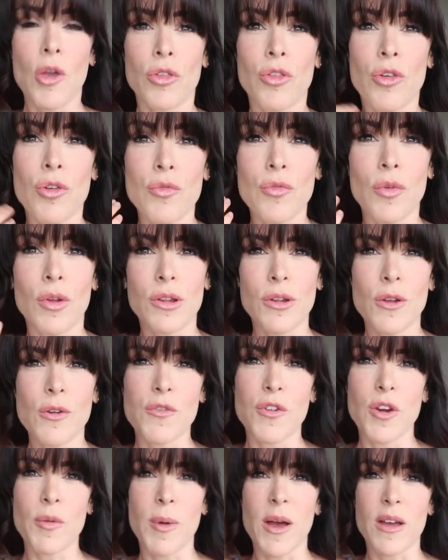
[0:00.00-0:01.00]
to
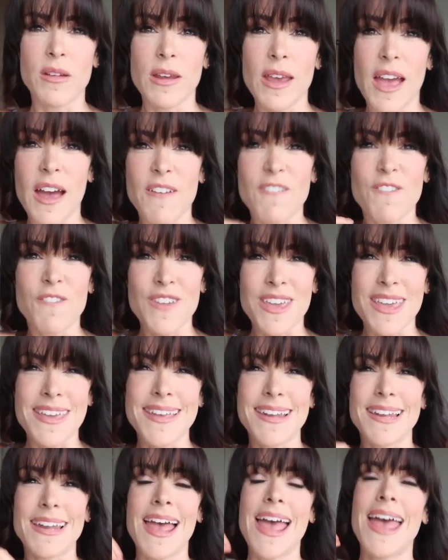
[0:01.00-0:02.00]
love your body and
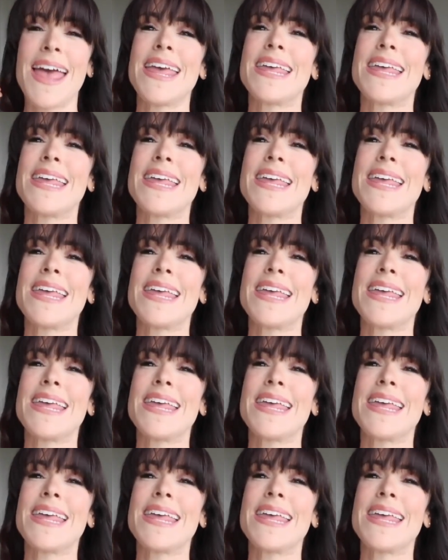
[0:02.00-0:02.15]
feel